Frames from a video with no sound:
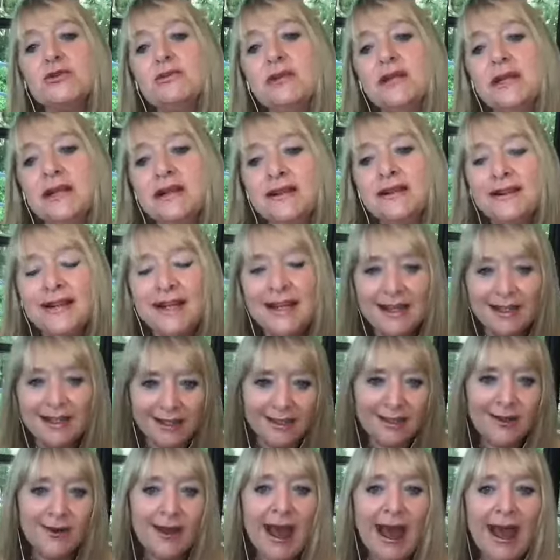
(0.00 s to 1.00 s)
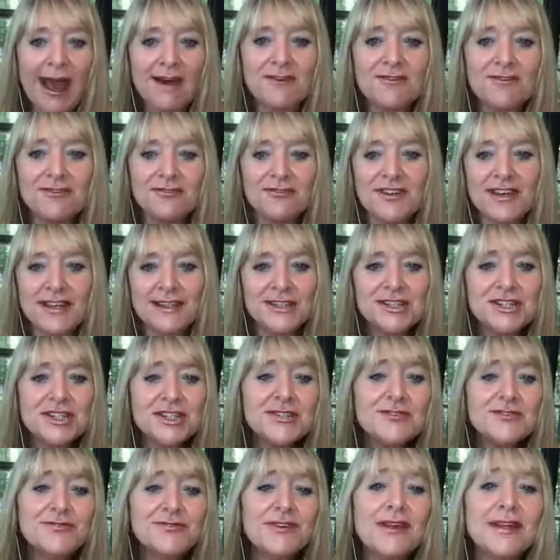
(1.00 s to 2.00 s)
little, you know, outfit and she's
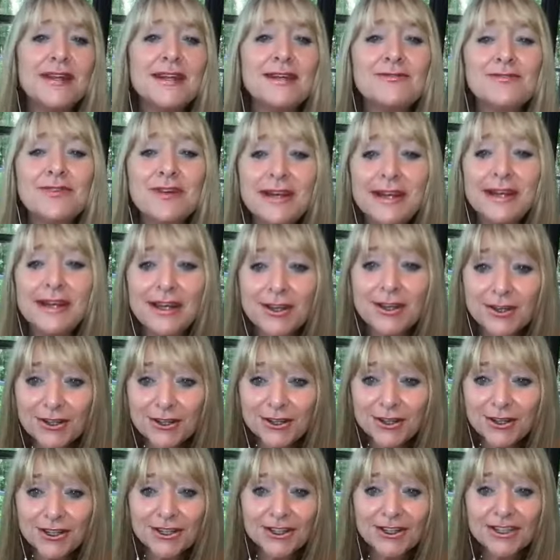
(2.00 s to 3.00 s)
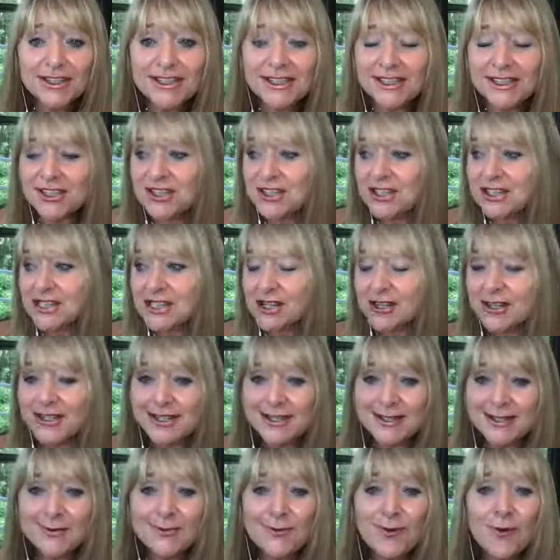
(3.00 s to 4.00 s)
feeling really good and she's lost
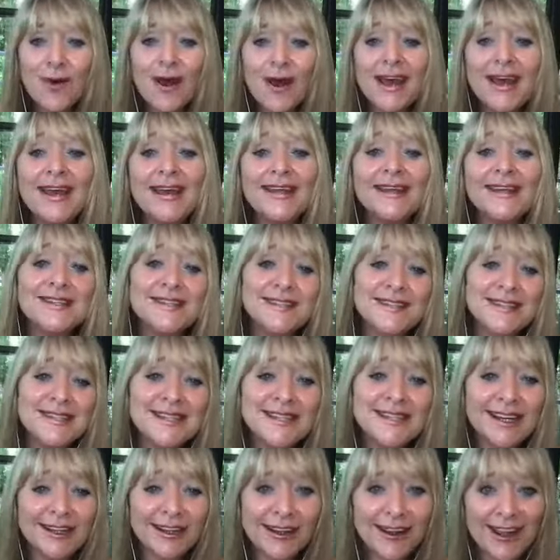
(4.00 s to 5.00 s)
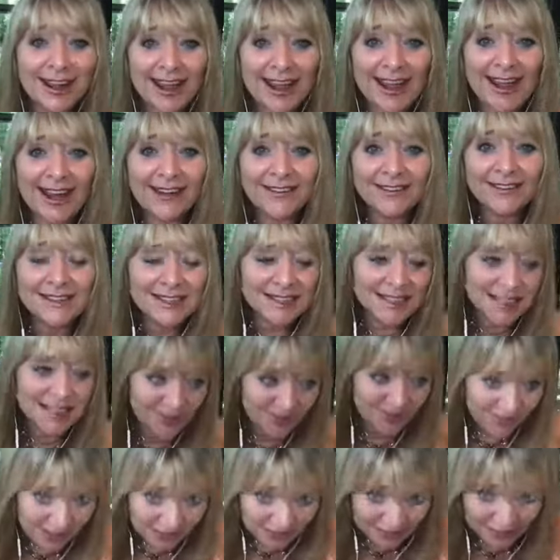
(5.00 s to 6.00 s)
some weight and she's done her hair and she's
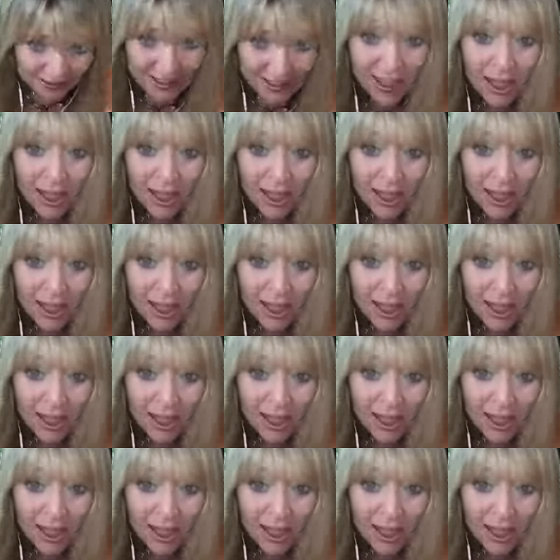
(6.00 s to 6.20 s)
feeling